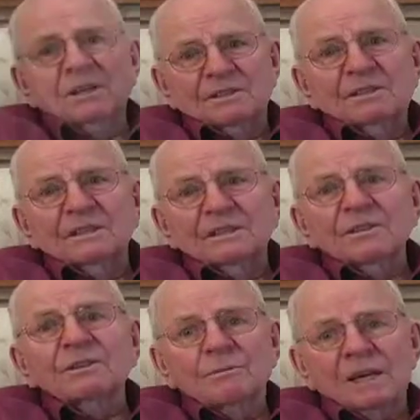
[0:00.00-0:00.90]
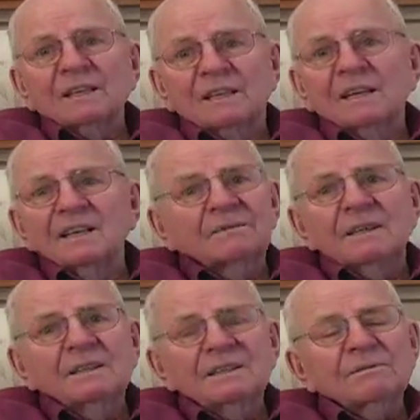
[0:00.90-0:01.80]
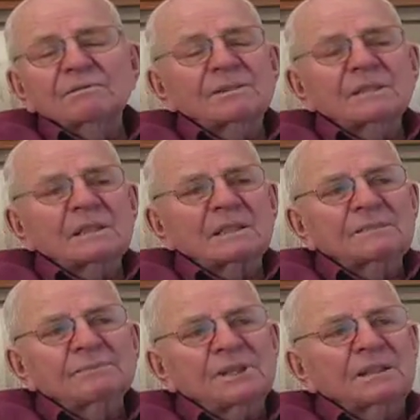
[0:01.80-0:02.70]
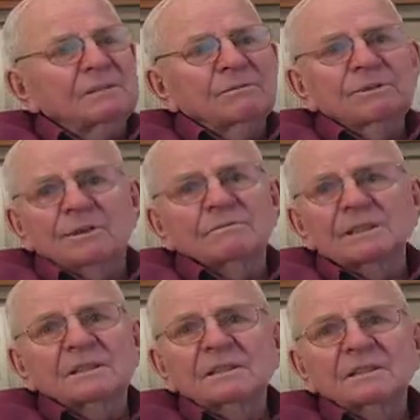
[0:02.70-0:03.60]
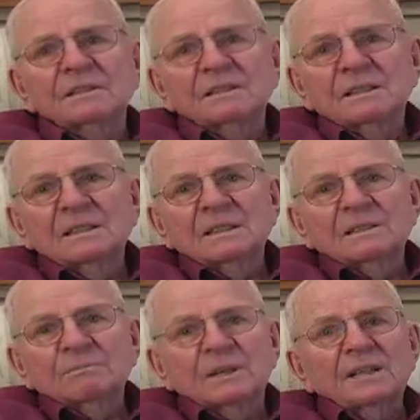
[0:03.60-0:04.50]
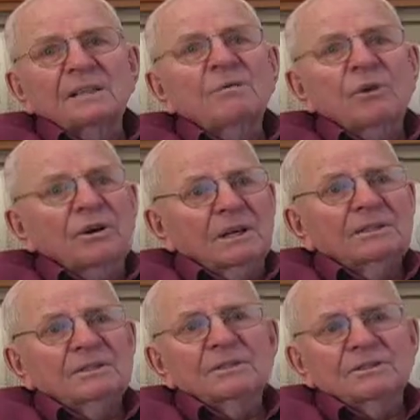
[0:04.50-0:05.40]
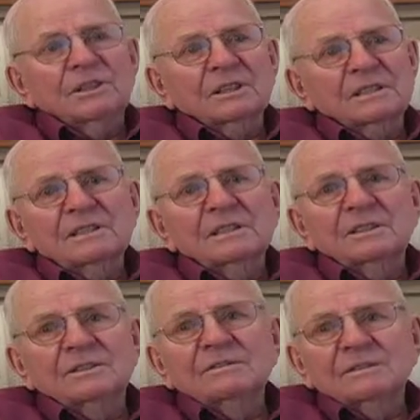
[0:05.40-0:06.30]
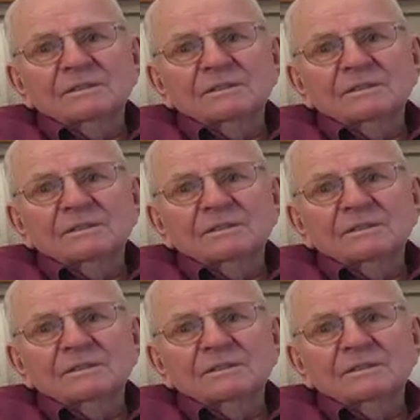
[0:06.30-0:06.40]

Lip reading: honestly, looking back at it. I never was upset with him but I did wrong. I took a check and